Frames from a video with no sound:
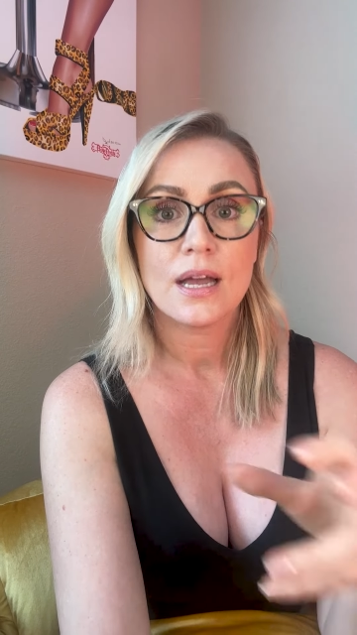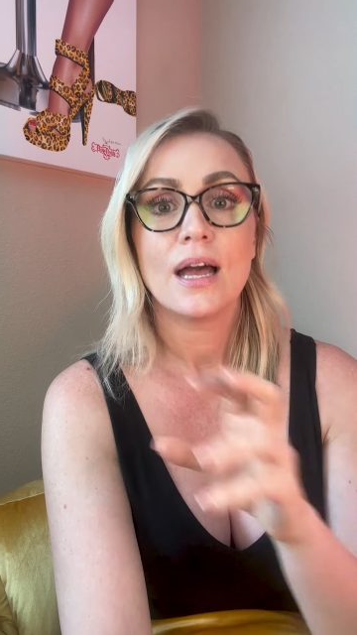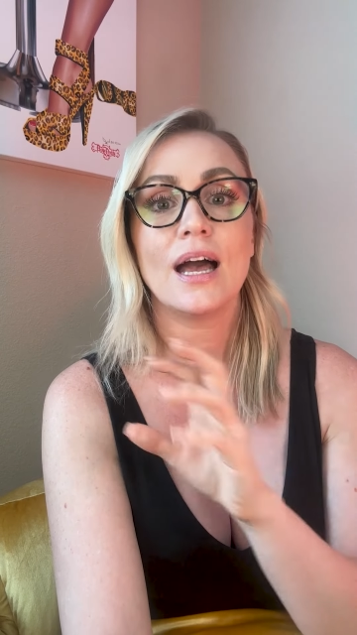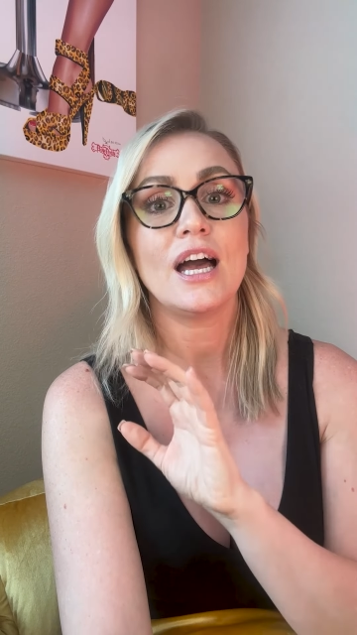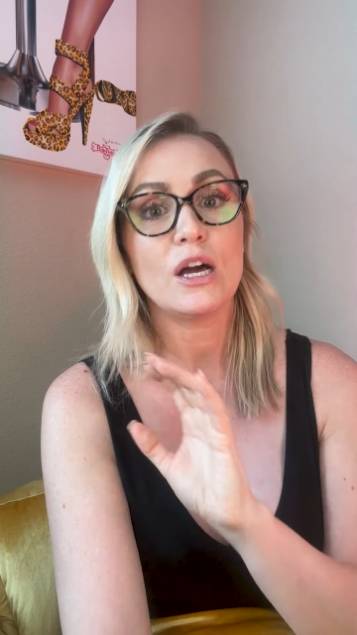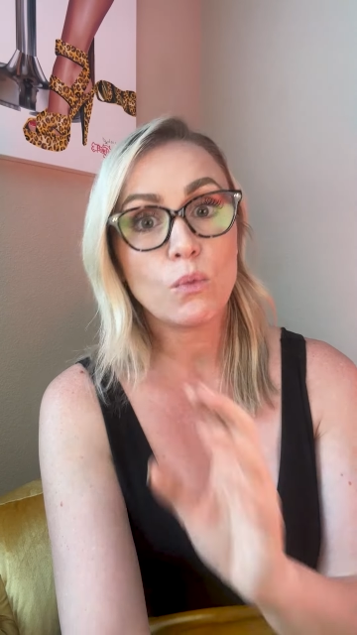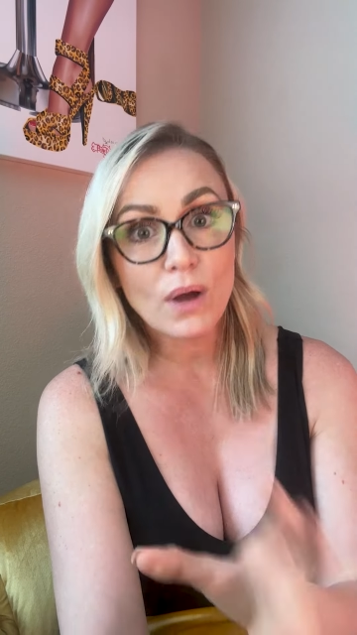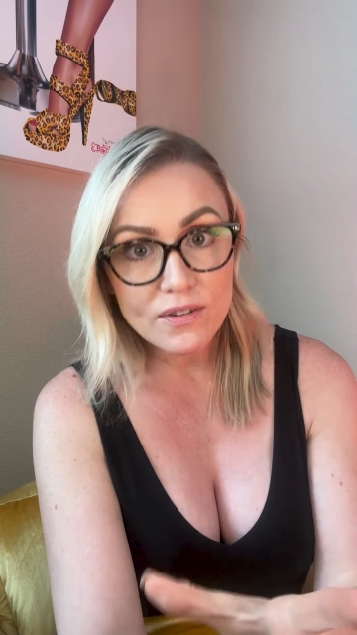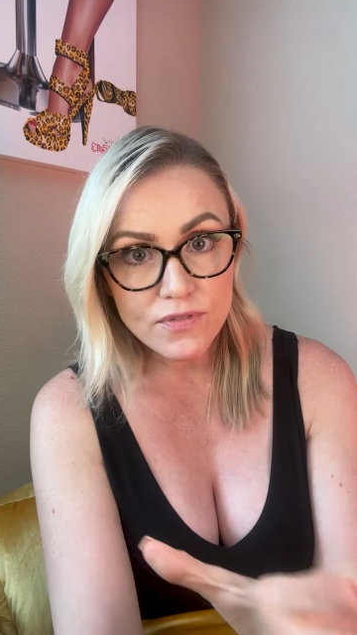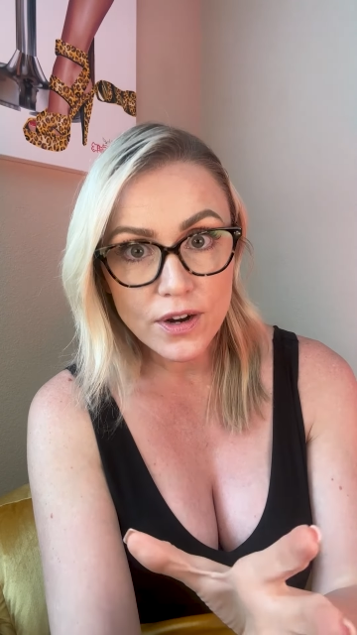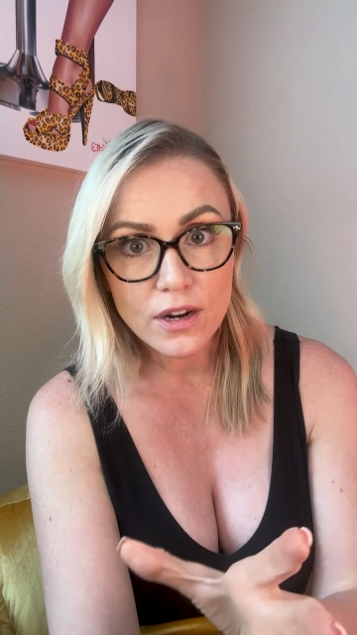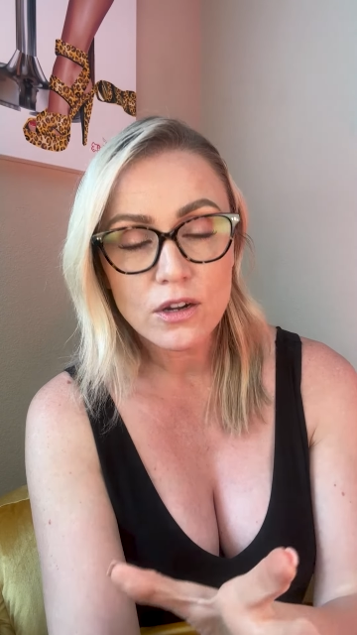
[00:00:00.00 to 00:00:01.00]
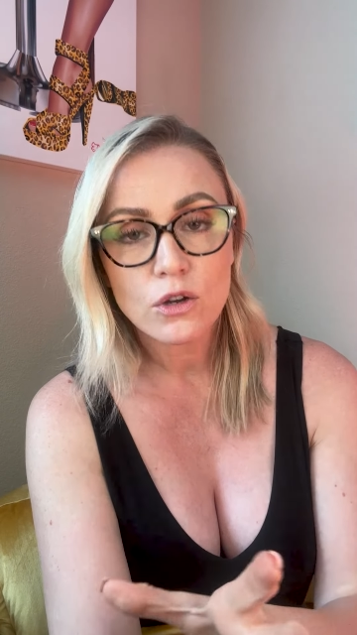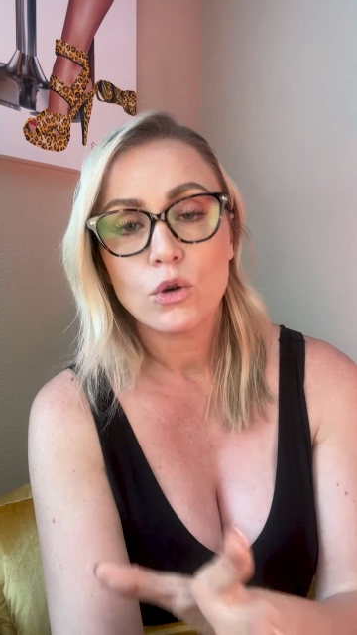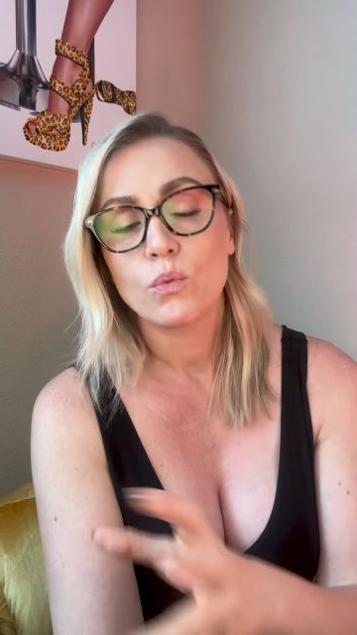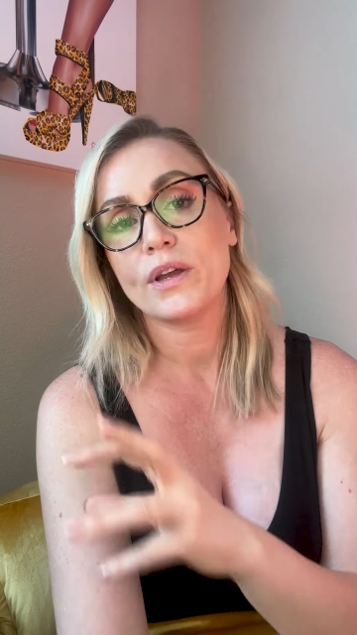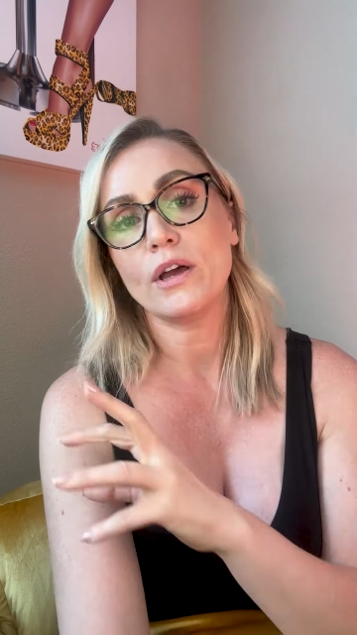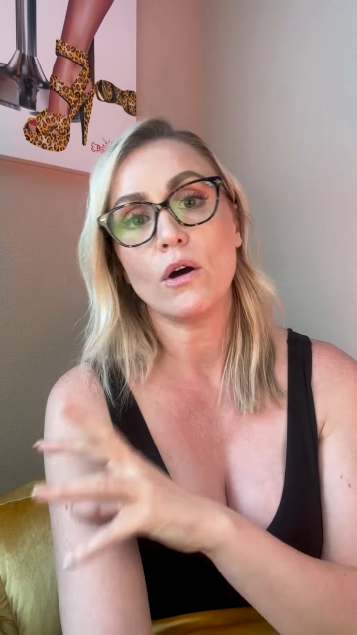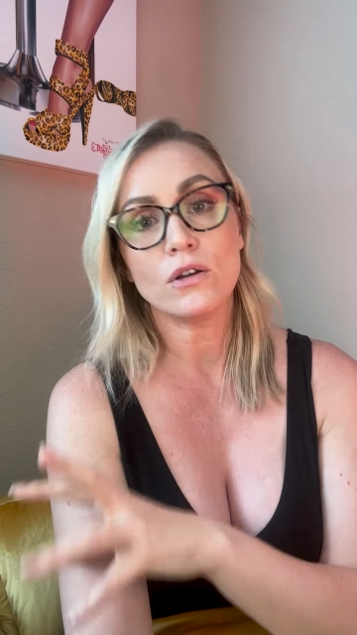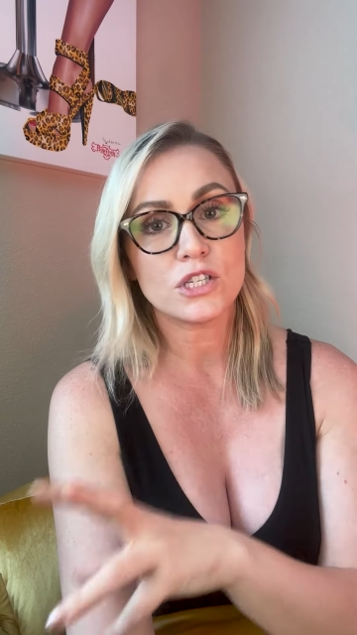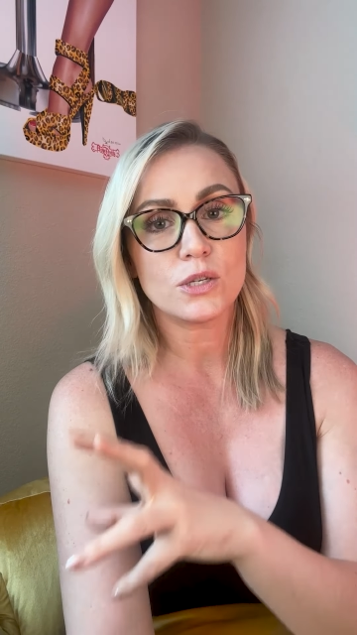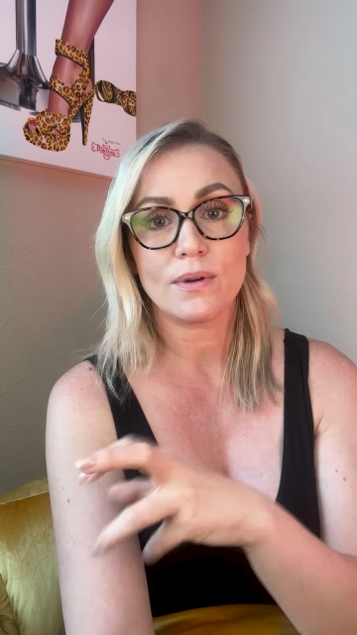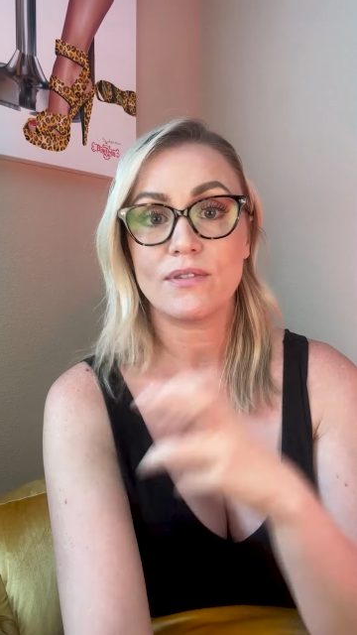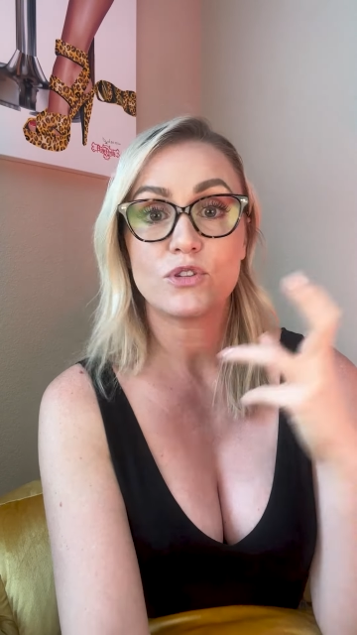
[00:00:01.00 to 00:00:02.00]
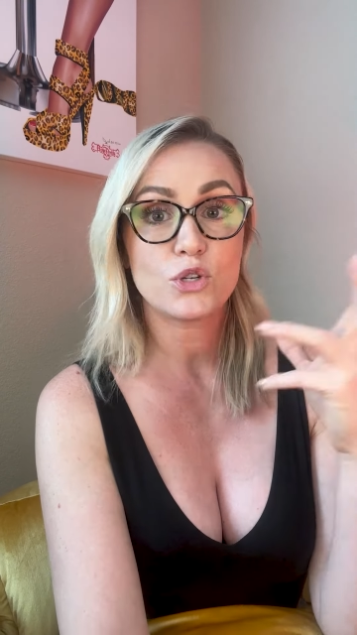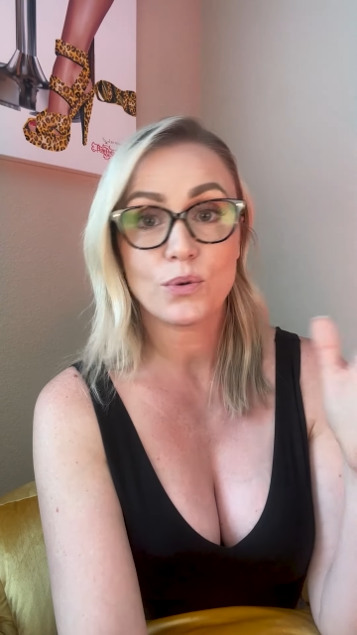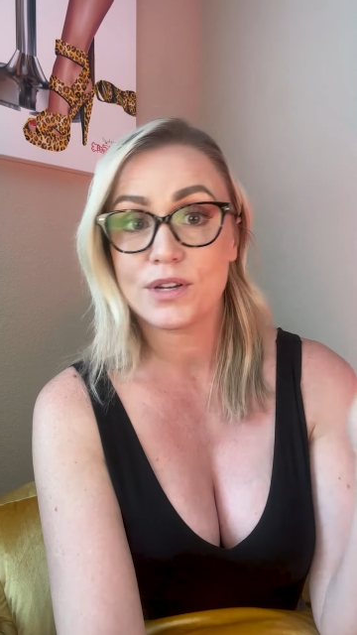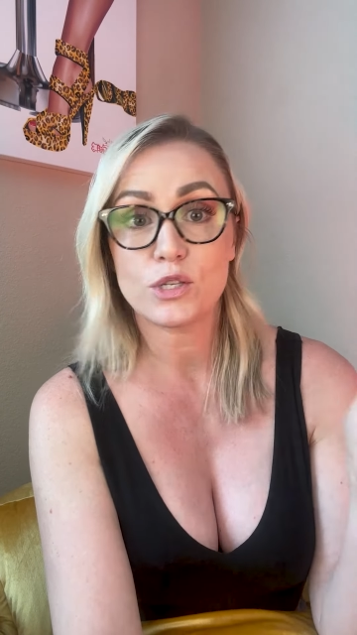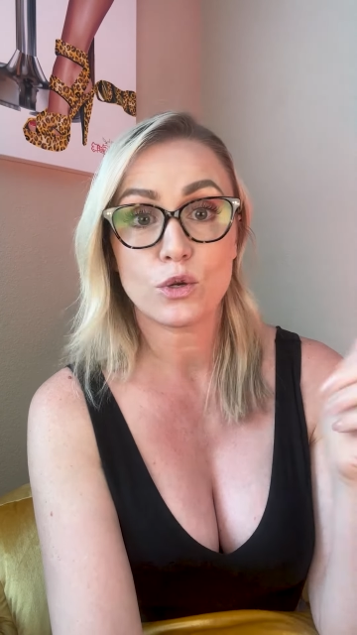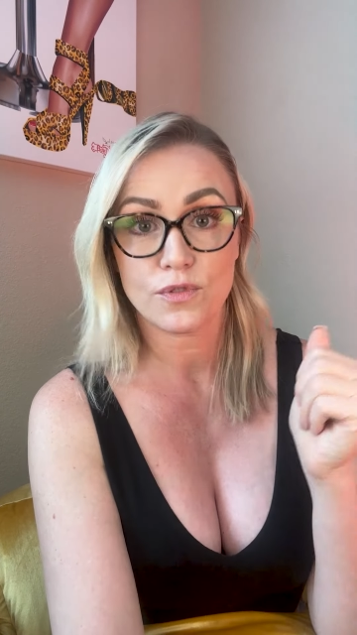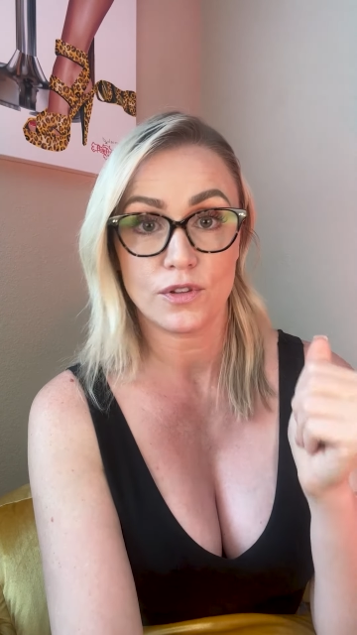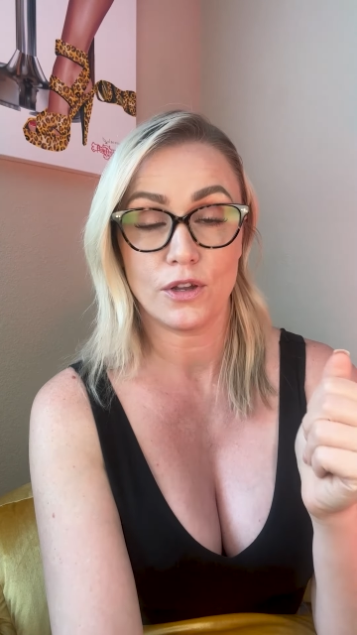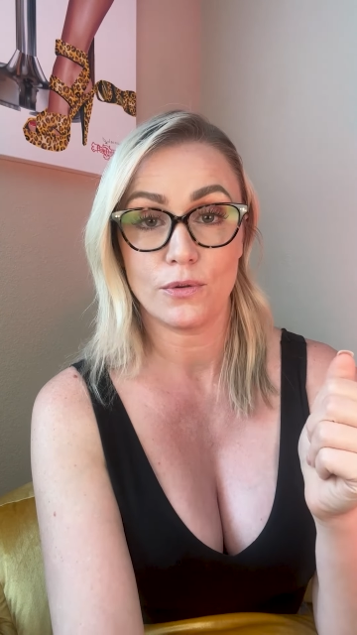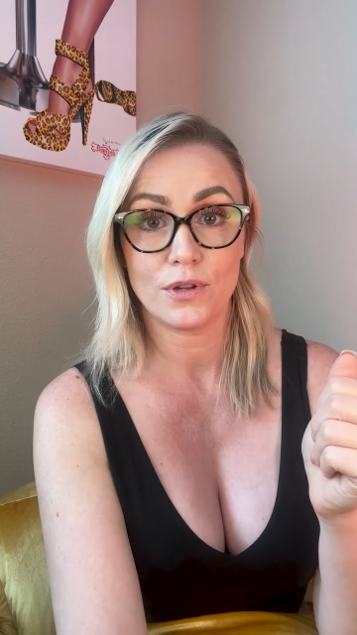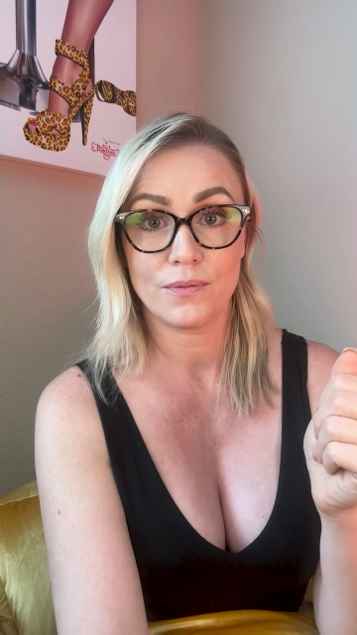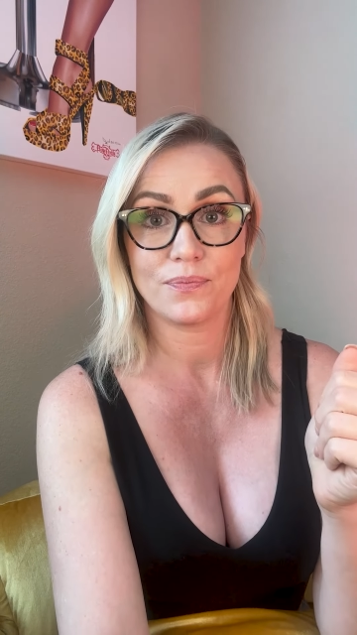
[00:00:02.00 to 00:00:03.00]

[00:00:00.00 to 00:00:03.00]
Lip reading: However, we also have choice overload.